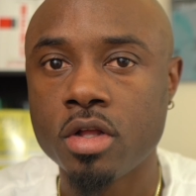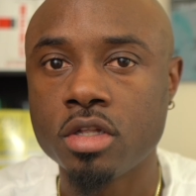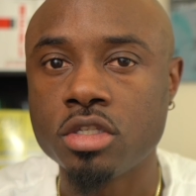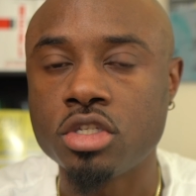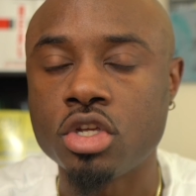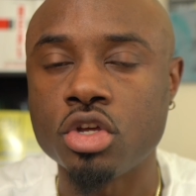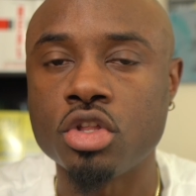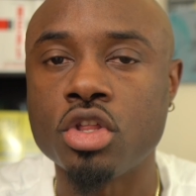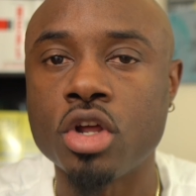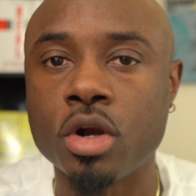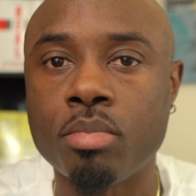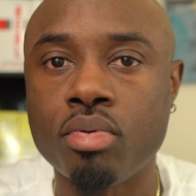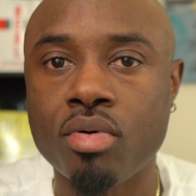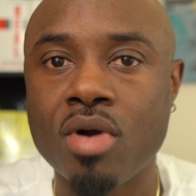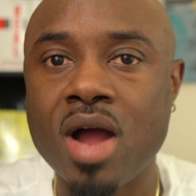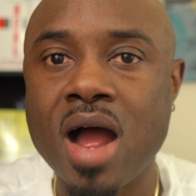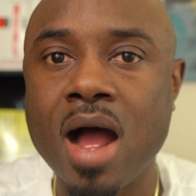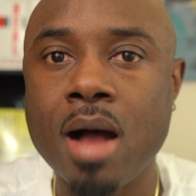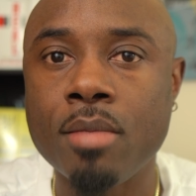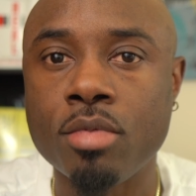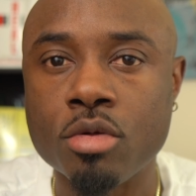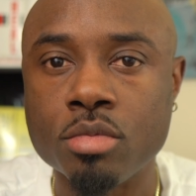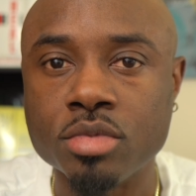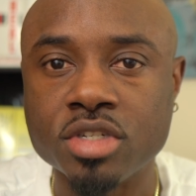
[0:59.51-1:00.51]
to their
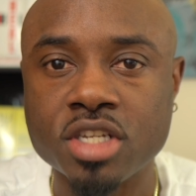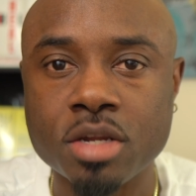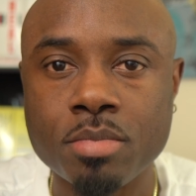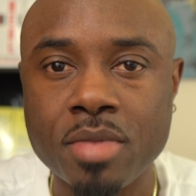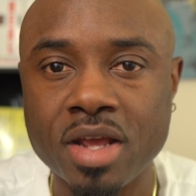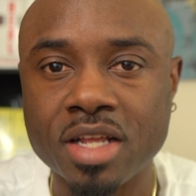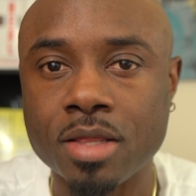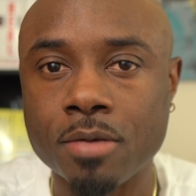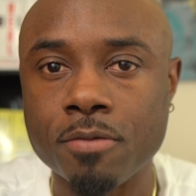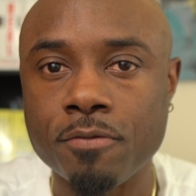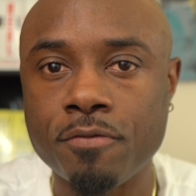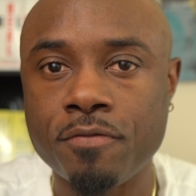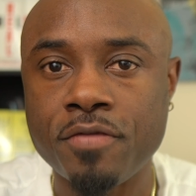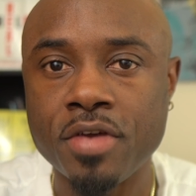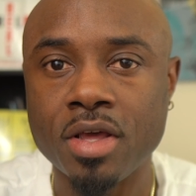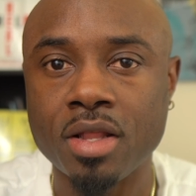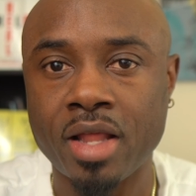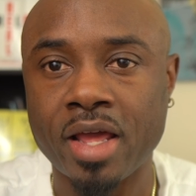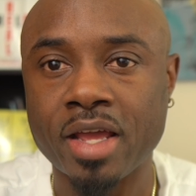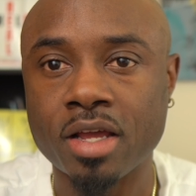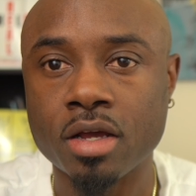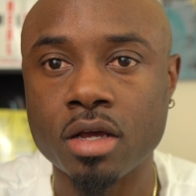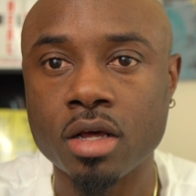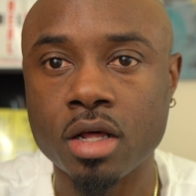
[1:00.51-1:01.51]
problems and make them fit
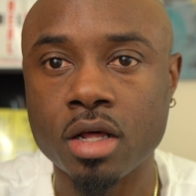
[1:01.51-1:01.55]
like a